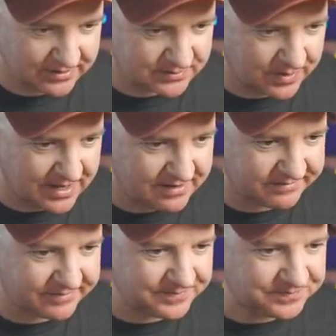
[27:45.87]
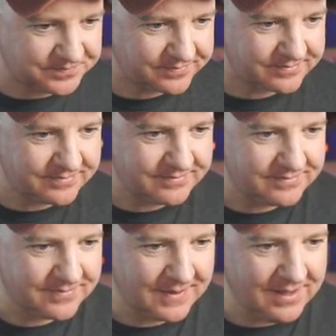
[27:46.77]
what else we have.
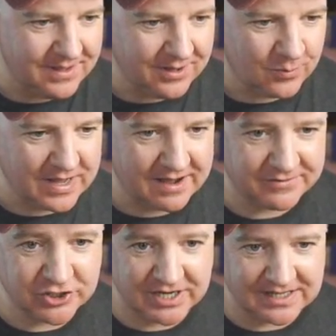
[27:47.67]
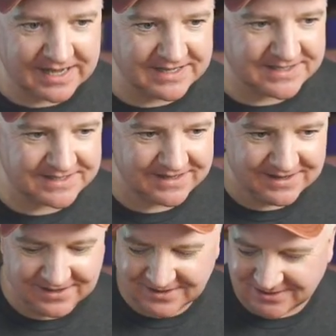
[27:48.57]
We have cheer lights.
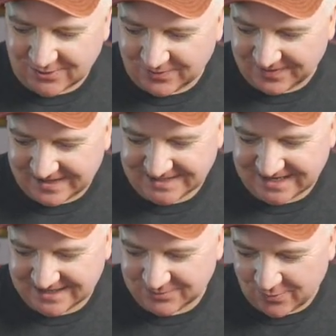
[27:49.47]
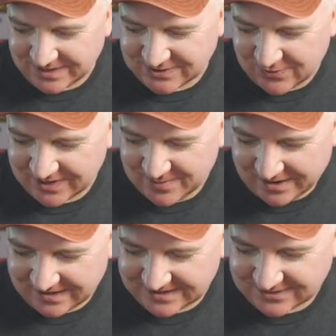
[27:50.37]
So this is what we're talking
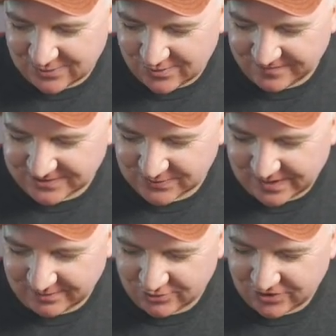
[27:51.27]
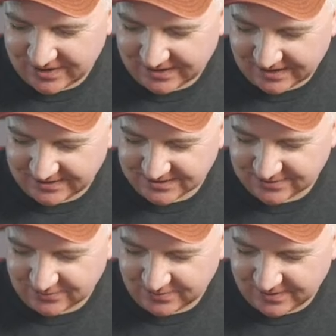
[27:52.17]
about. Let's go over to our cheer lights.
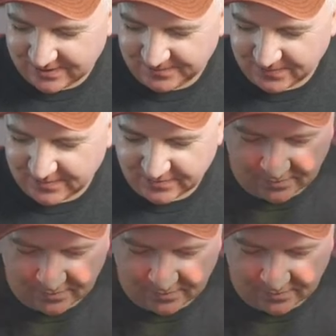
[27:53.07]
So let's